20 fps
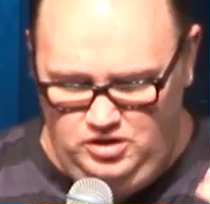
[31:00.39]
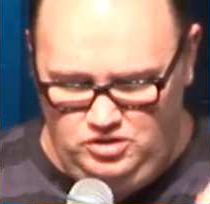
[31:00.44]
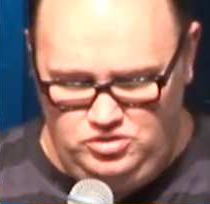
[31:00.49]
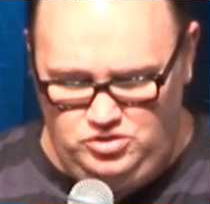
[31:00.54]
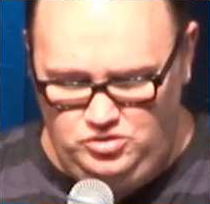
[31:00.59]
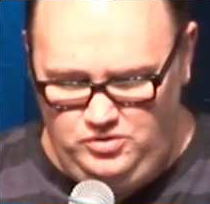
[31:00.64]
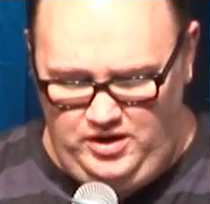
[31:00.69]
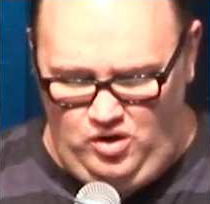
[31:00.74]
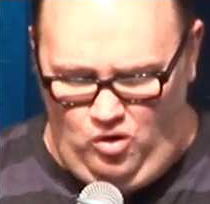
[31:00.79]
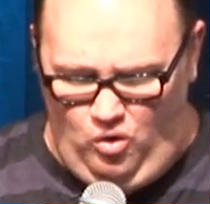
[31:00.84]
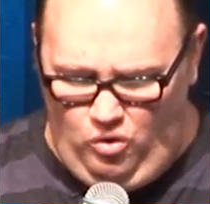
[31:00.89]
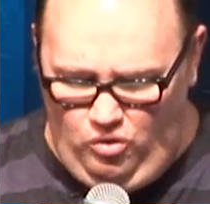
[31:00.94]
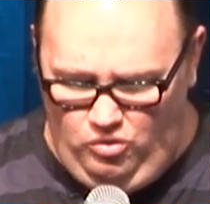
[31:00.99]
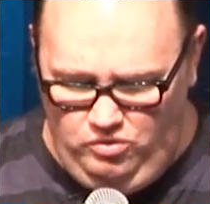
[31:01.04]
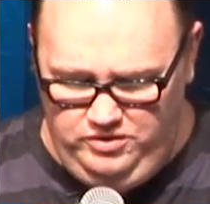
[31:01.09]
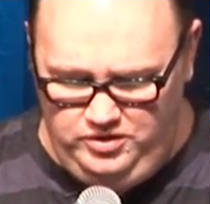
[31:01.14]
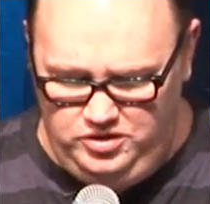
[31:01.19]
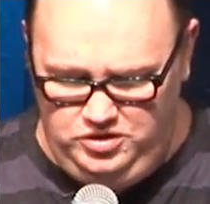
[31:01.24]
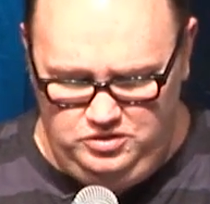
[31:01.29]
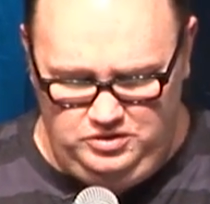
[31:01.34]
doing all
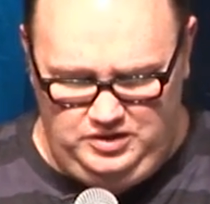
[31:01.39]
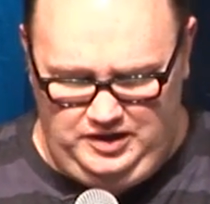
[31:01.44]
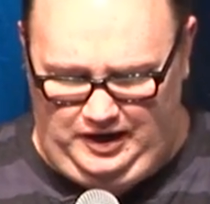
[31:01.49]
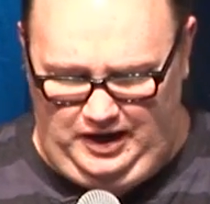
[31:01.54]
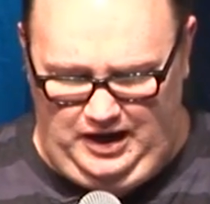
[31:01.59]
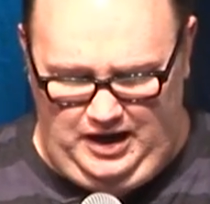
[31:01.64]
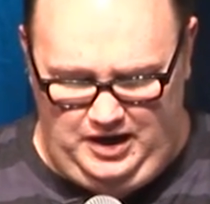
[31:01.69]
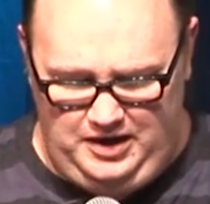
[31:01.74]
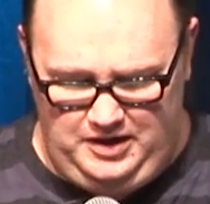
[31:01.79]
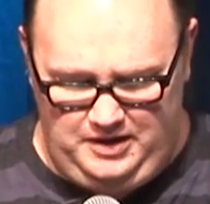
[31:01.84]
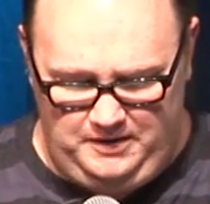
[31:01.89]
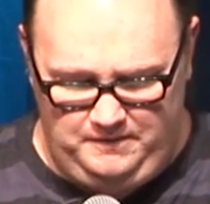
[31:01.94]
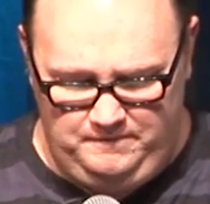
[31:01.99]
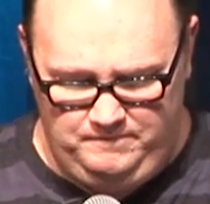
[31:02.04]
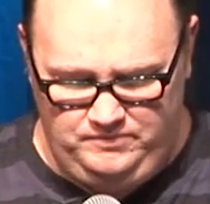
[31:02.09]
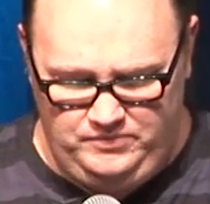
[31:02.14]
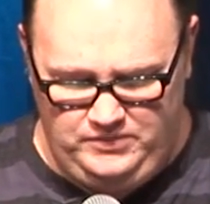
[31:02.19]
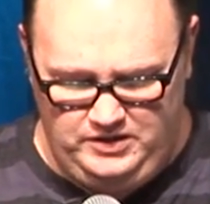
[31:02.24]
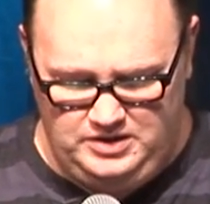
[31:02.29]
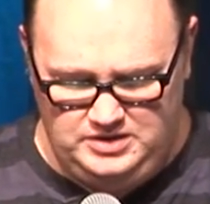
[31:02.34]
that you can
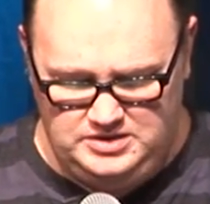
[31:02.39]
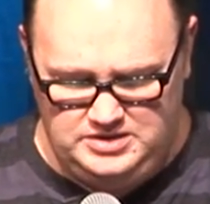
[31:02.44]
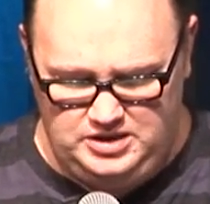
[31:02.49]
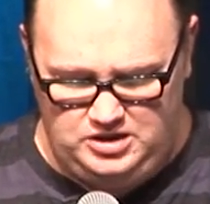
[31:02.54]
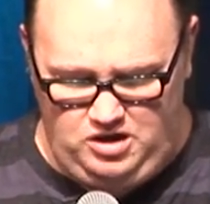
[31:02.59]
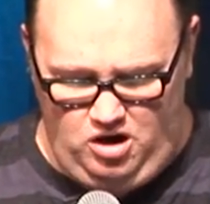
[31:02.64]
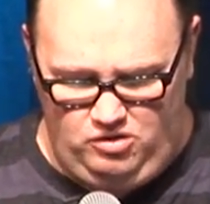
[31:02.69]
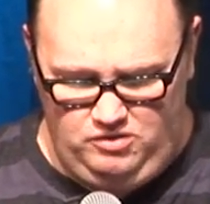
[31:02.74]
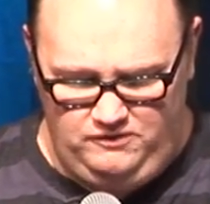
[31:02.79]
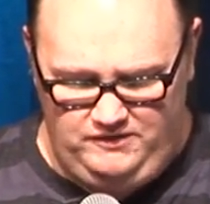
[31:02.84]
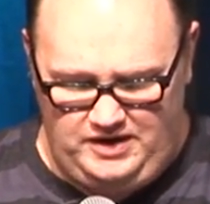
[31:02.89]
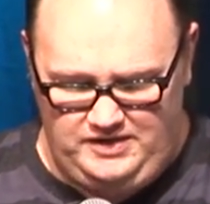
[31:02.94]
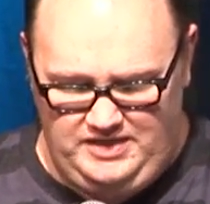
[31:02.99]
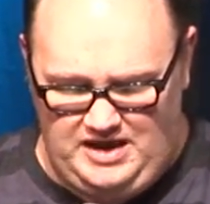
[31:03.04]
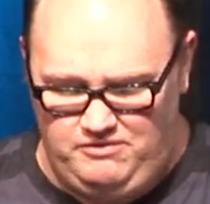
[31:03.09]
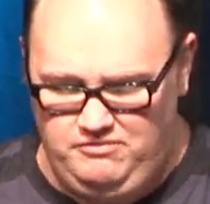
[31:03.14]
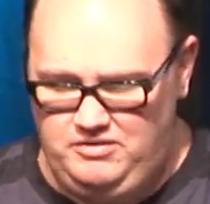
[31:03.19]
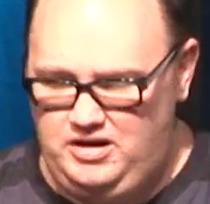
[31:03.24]
to cultivate that